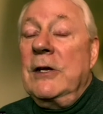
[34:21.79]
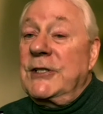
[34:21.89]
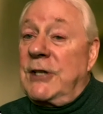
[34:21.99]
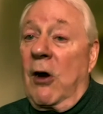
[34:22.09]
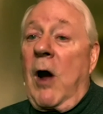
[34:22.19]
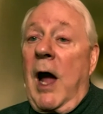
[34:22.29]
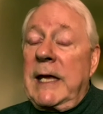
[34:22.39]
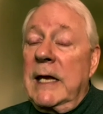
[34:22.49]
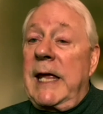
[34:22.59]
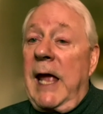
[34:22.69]
So I
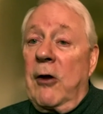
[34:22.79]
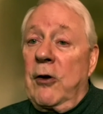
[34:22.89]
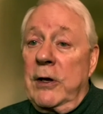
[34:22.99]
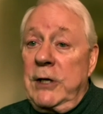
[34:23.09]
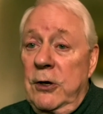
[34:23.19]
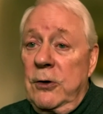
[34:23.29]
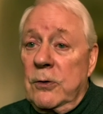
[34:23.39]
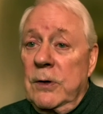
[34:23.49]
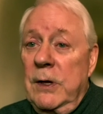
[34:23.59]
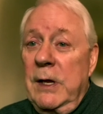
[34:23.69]
can count on
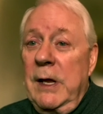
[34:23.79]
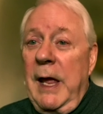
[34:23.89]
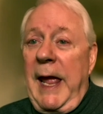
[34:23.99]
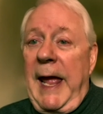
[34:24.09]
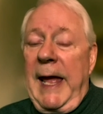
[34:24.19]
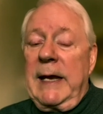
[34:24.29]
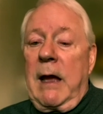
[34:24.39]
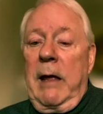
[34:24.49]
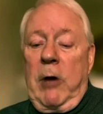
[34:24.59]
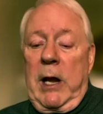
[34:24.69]
you. And
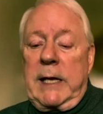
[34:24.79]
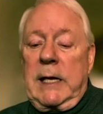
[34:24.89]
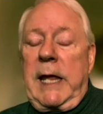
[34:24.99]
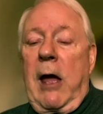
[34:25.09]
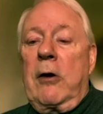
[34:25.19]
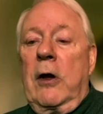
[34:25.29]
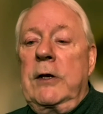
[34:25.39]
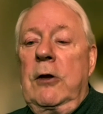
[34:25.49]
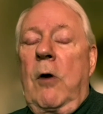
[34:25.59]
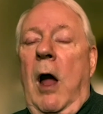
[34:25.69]
when I can count on
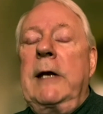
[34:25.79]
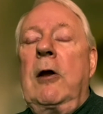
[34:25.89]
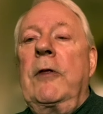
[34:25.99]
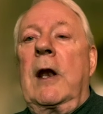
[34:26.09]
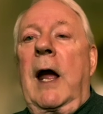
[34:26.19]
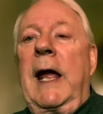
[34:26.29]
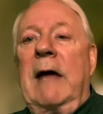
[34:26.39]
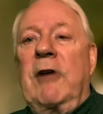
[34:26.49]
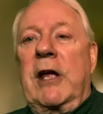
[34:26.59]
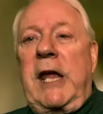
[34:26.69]
you, I know that I
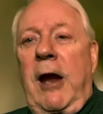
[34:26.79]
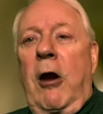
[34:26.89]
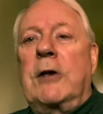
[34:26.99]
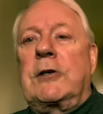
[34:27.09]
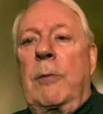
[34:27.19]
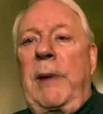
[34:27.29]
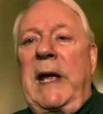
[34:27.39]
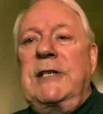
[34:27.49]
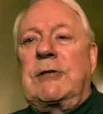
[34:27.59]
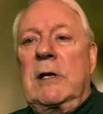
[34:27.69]
have a
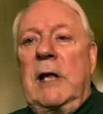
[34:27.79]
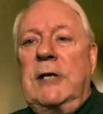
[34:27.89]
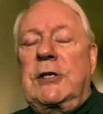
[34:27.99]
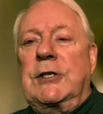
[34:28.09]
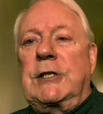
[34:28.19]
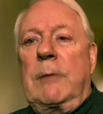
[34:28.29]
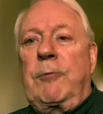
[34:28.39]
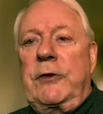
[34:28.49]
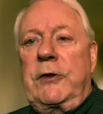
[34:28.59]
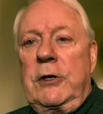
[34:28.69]
character-based relationship
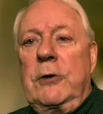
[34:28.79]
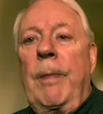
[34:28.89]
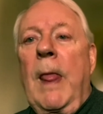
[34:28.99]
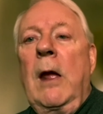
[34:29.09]
with you,